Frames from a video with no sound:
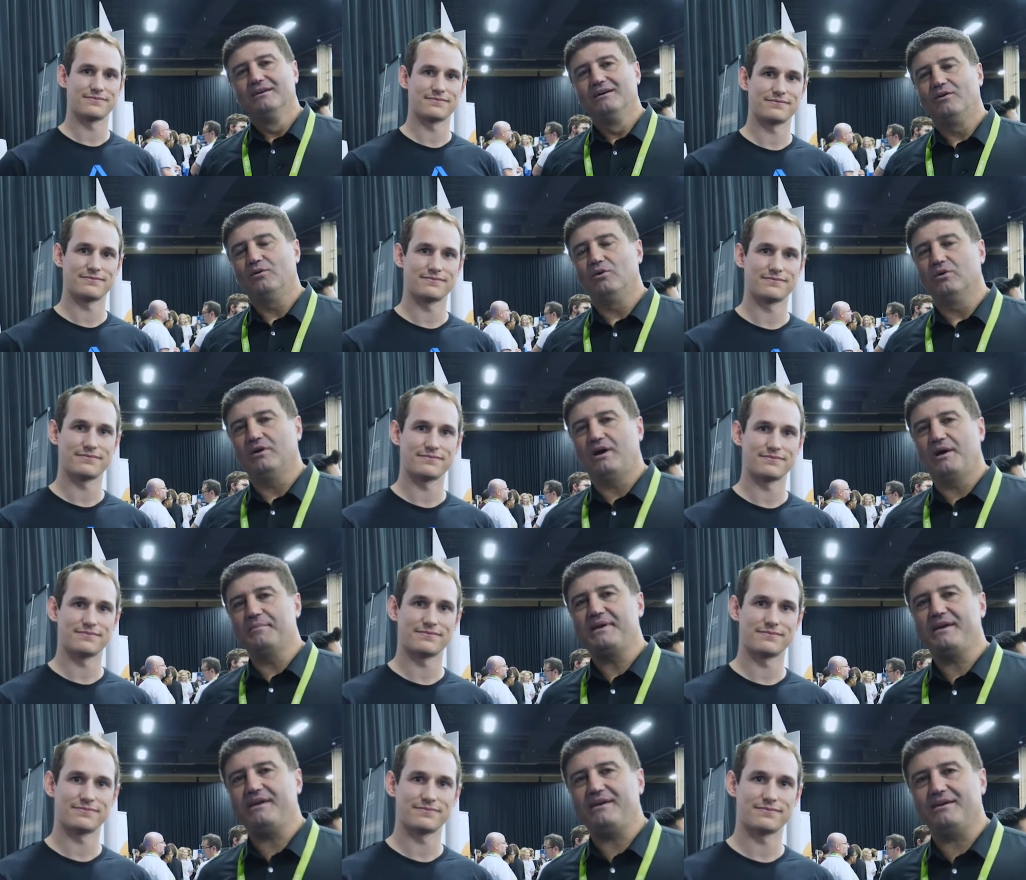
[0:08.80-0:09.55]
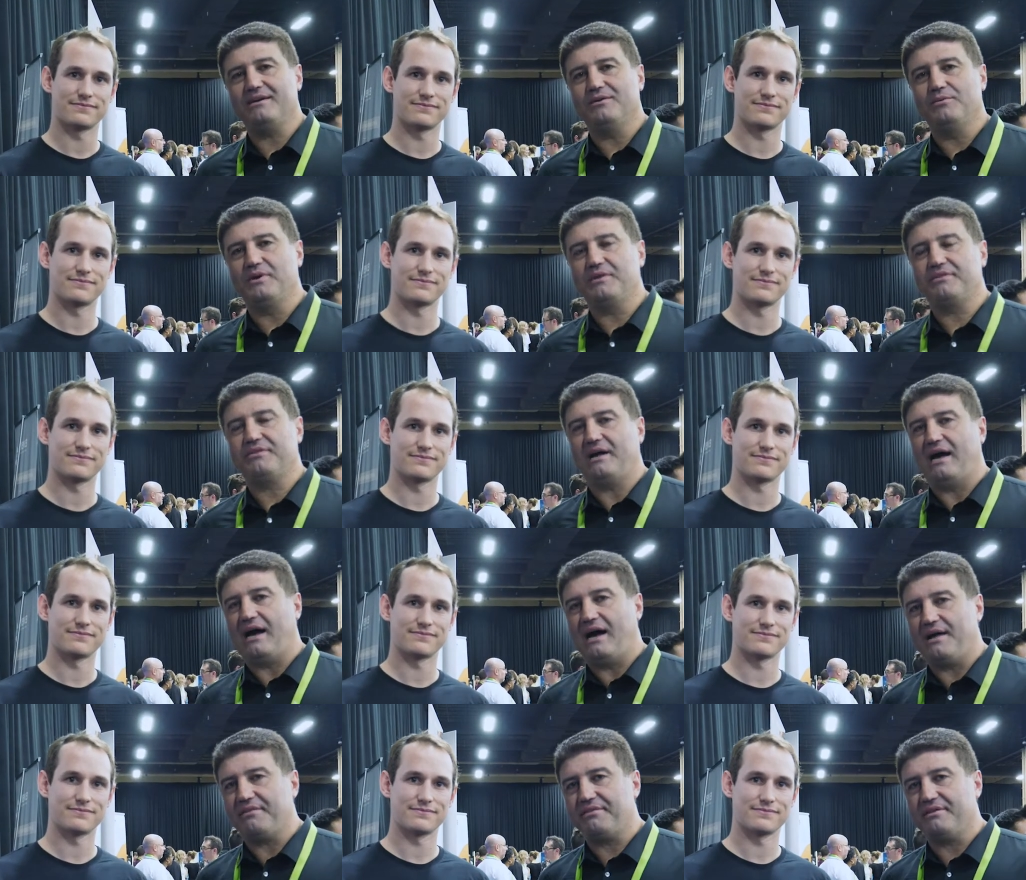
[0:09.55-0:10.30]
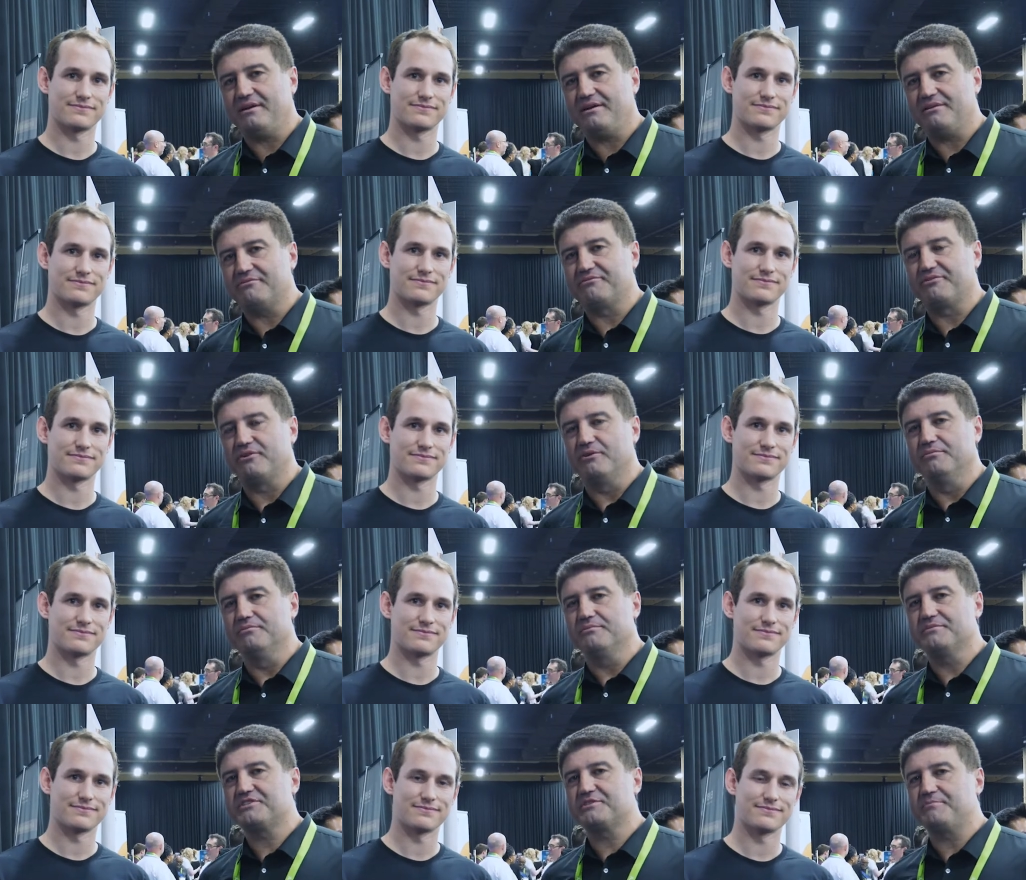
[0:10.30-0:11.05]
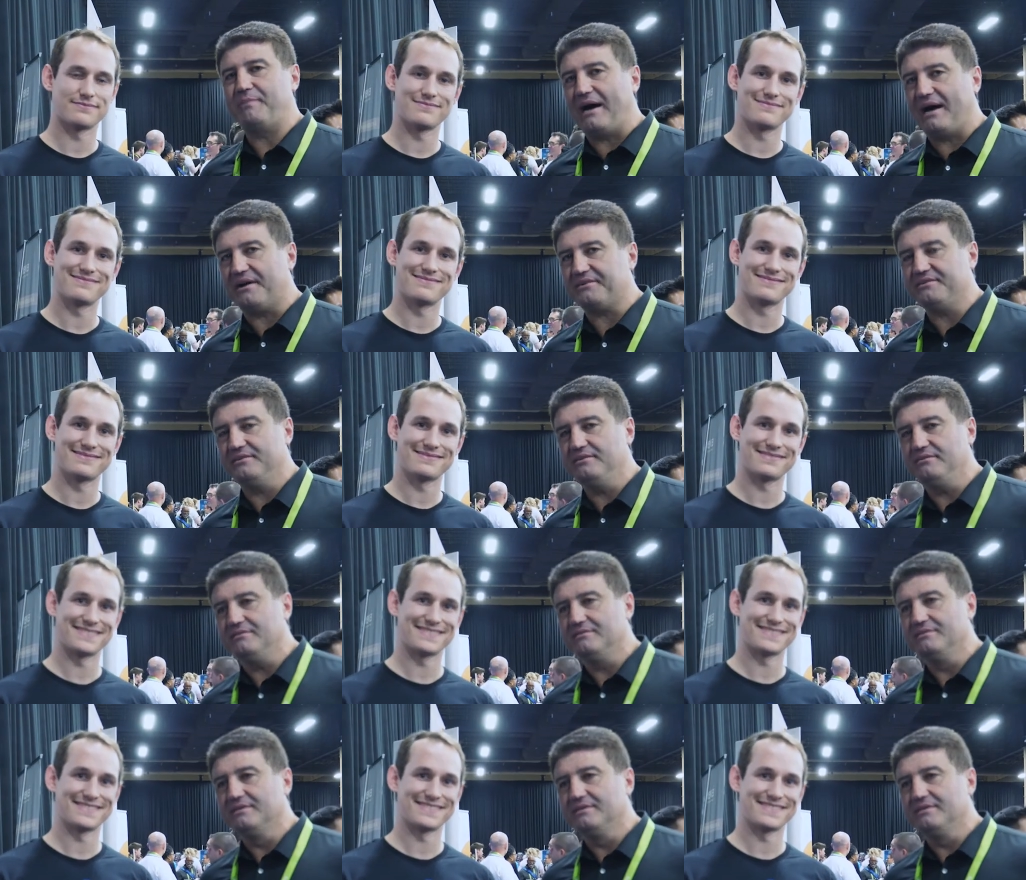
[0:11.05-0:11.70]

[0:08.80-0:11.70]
Speaker 1: Well, I'm here with Arthur from Spartan,